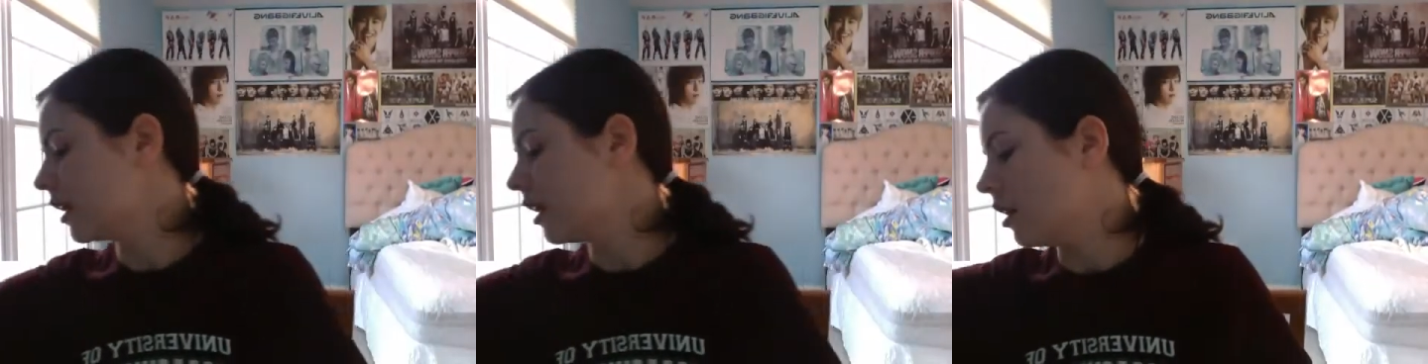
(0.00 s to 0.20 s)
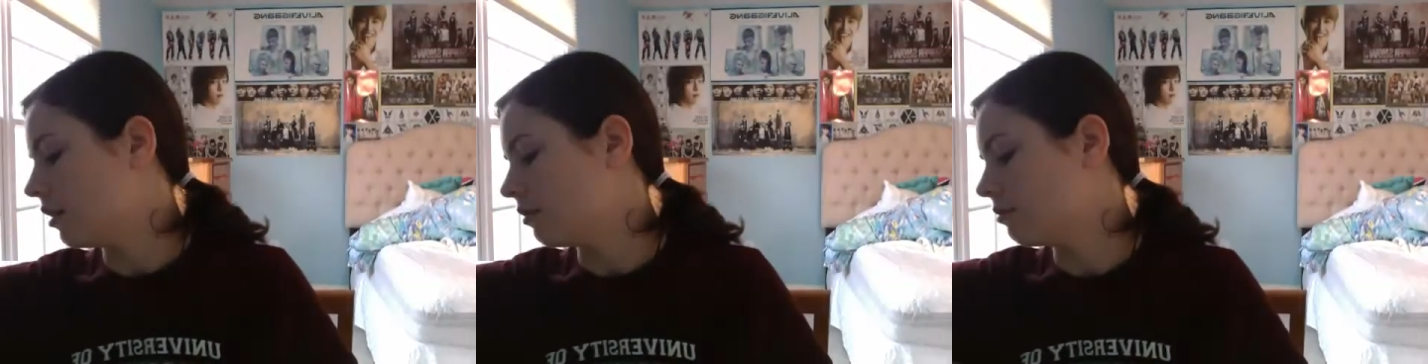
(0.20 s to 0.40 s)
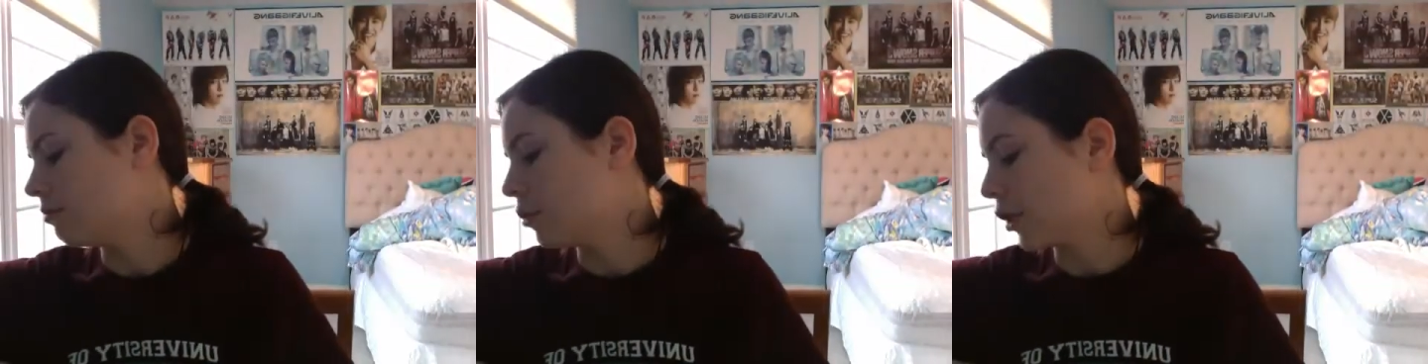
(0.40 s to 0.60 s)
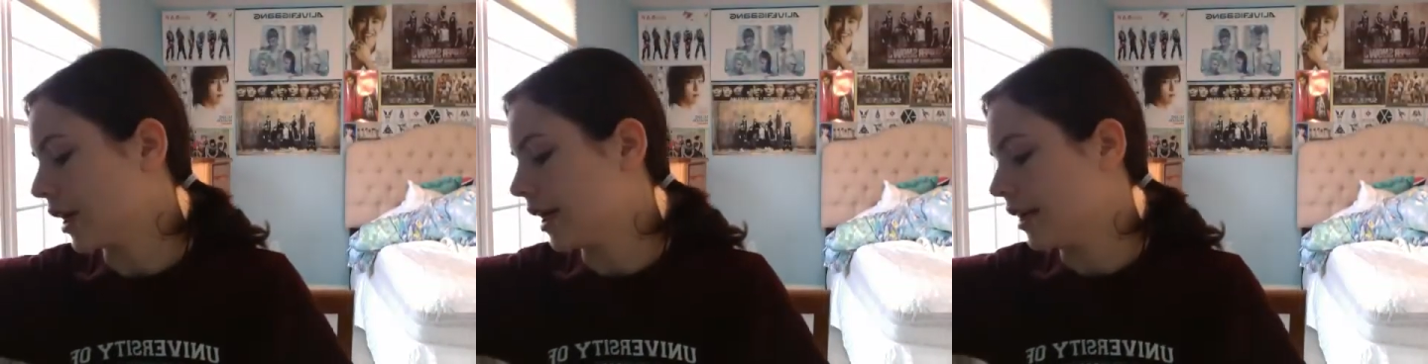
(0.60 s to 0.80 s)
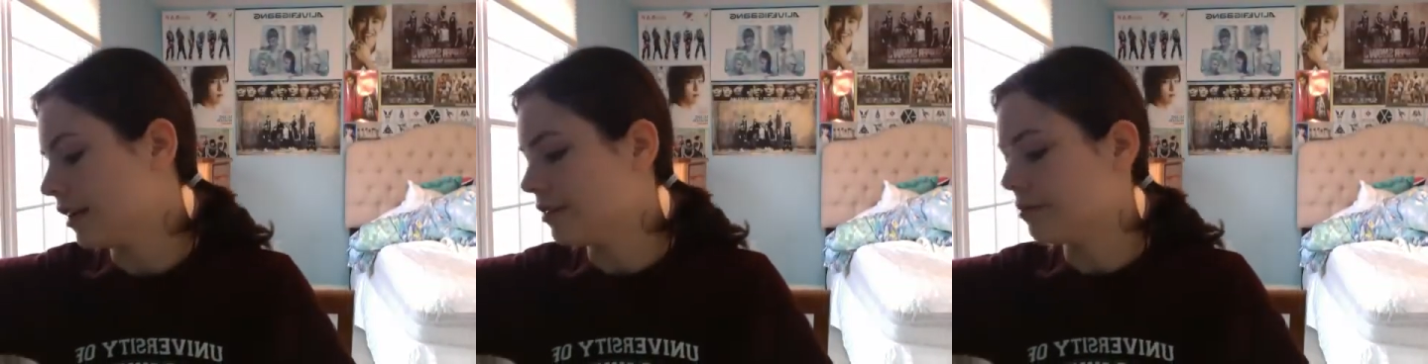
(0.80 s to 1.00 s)
Oh, more
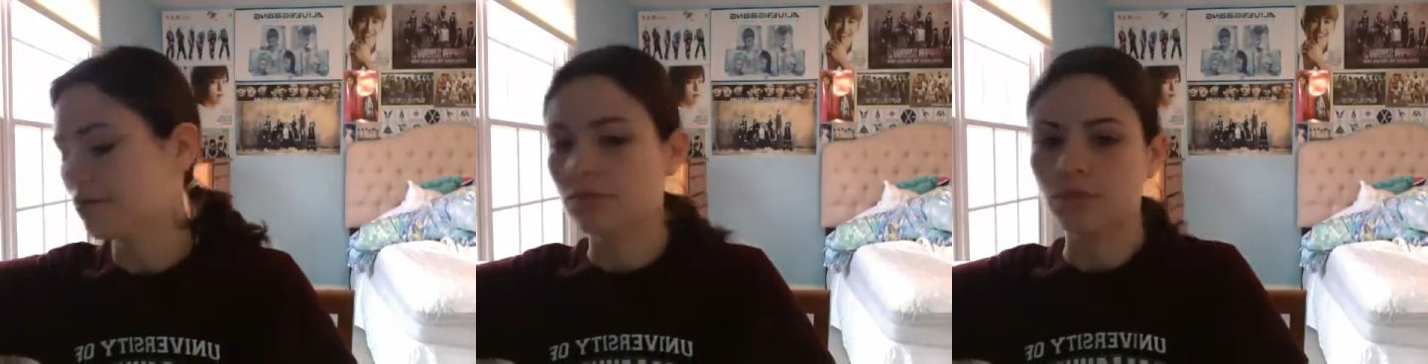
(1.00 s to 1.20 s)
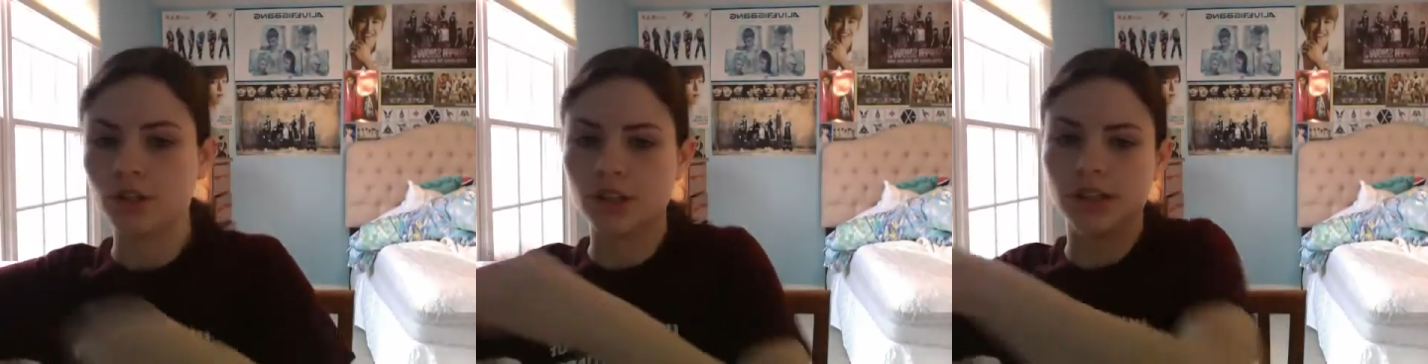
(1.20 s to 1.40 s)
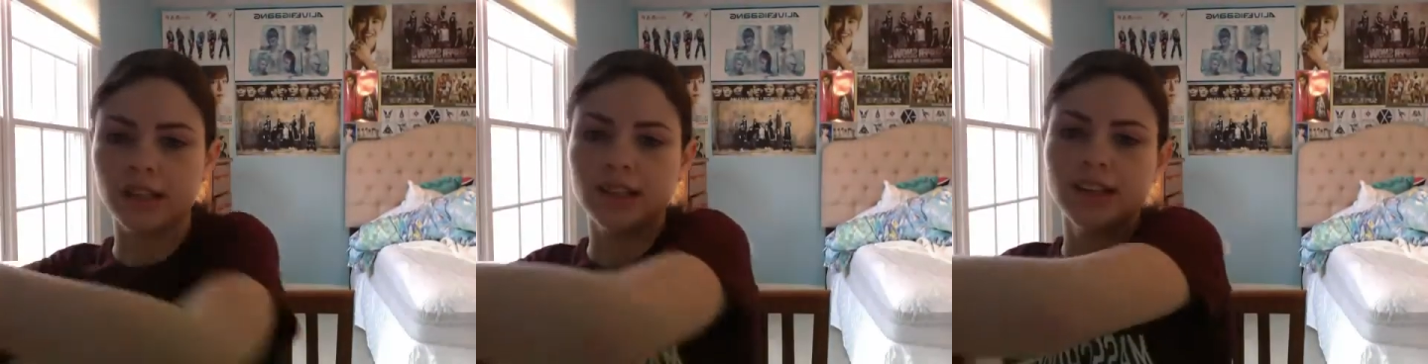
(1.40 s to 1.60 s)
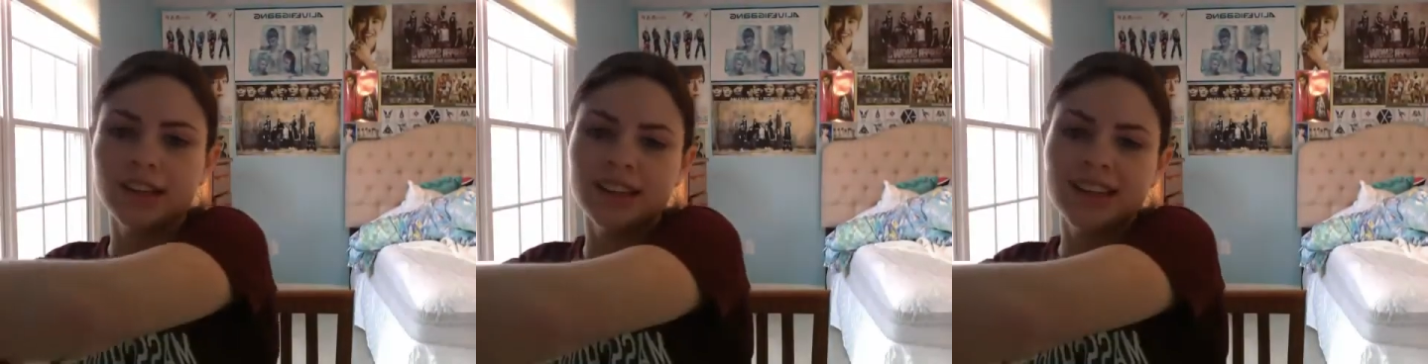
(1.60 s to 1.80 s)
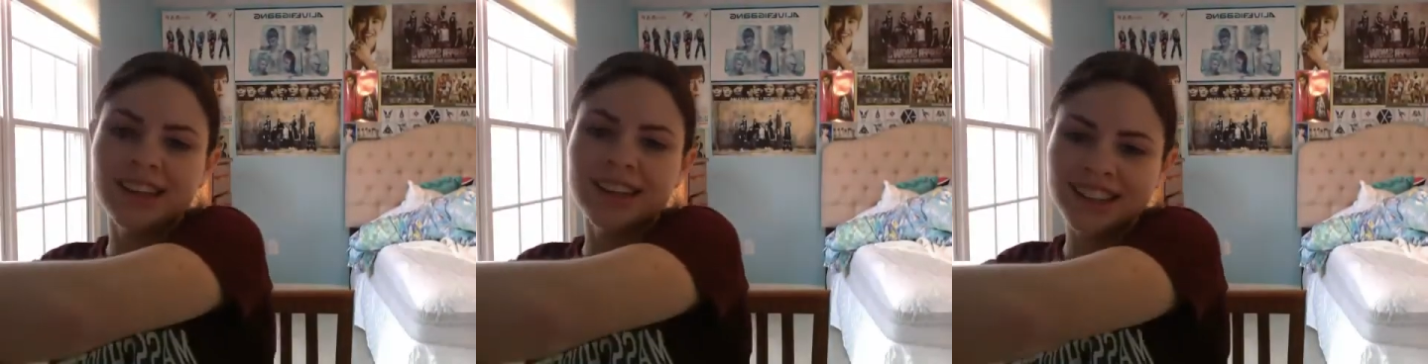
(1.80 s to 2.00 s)
candy. Just kidding.
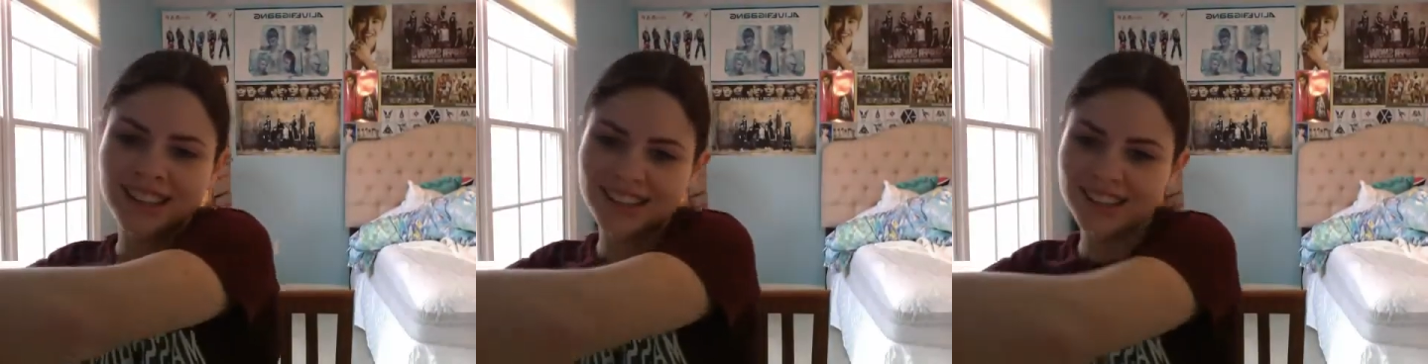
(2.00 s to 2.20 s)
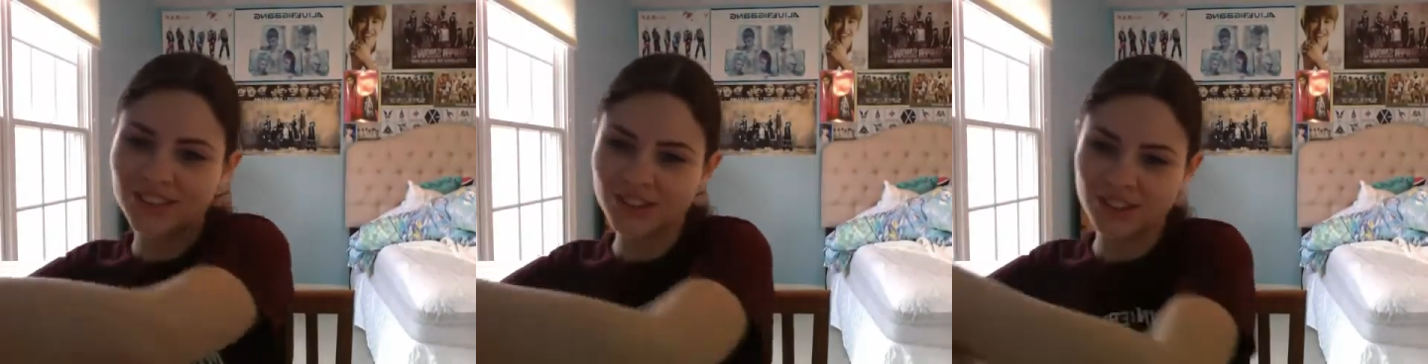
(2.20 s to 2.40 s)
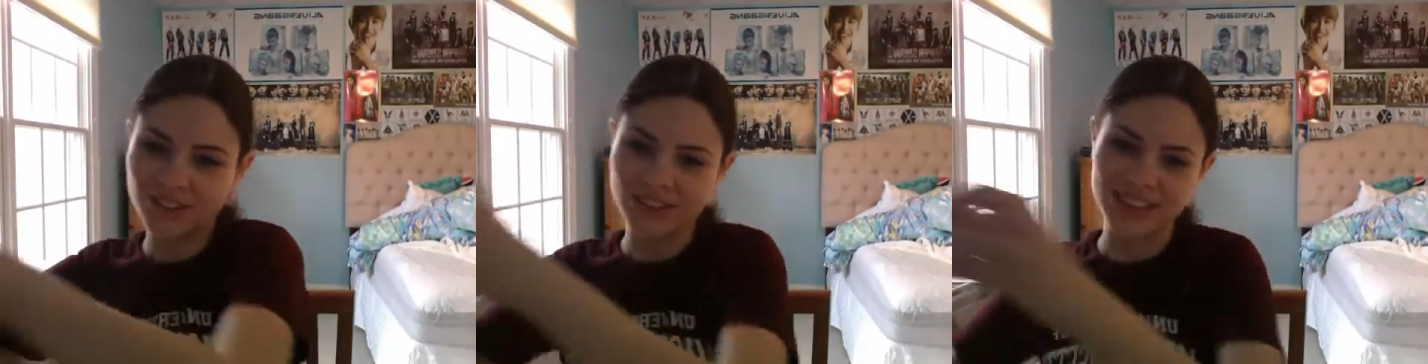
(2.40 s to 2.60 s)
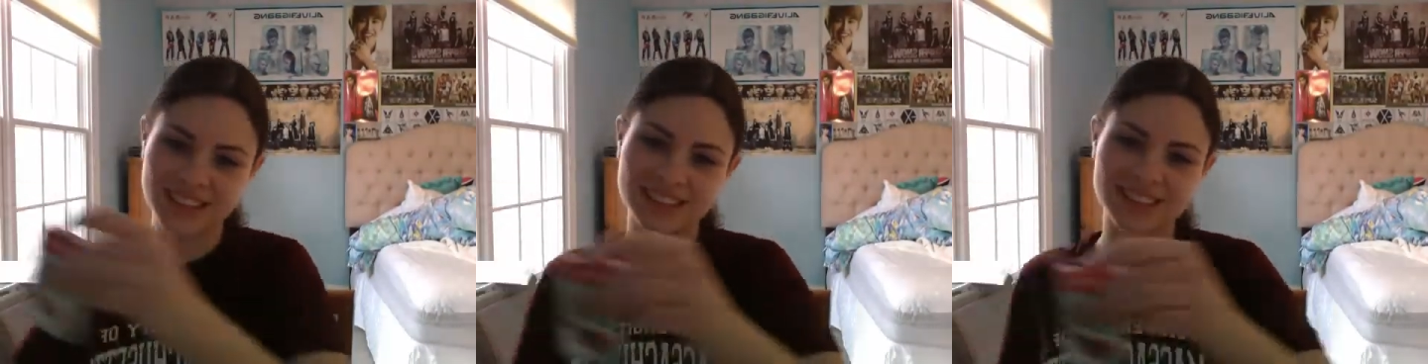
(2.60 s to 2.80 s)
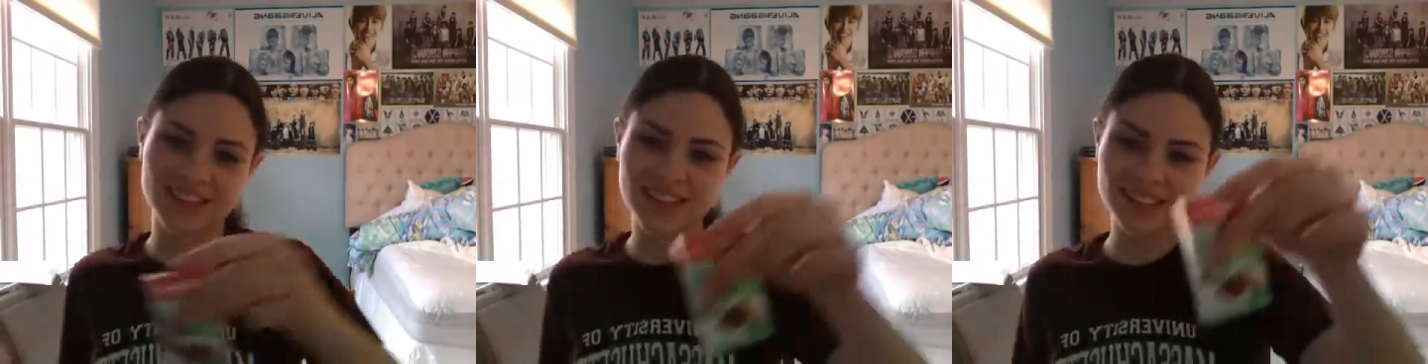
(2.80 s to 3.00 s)
I told you I had a
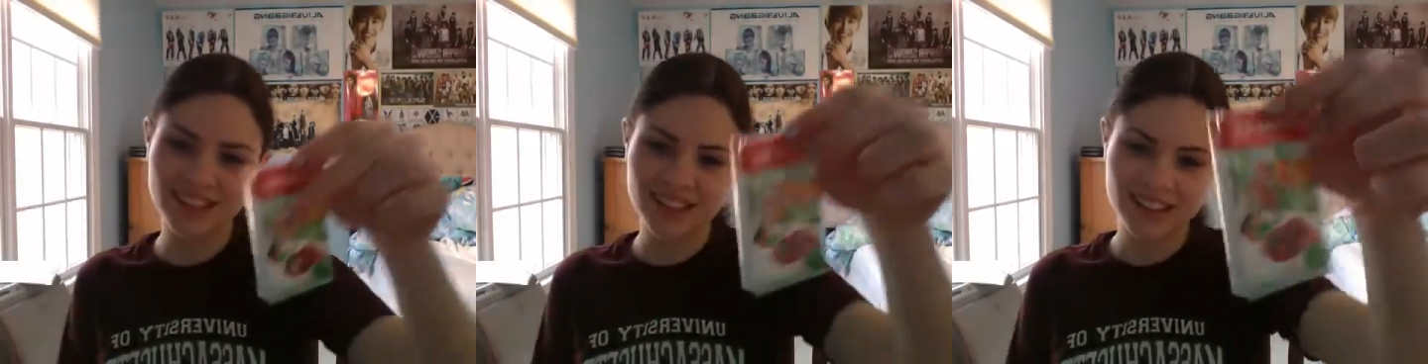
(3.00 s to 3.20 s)
lot.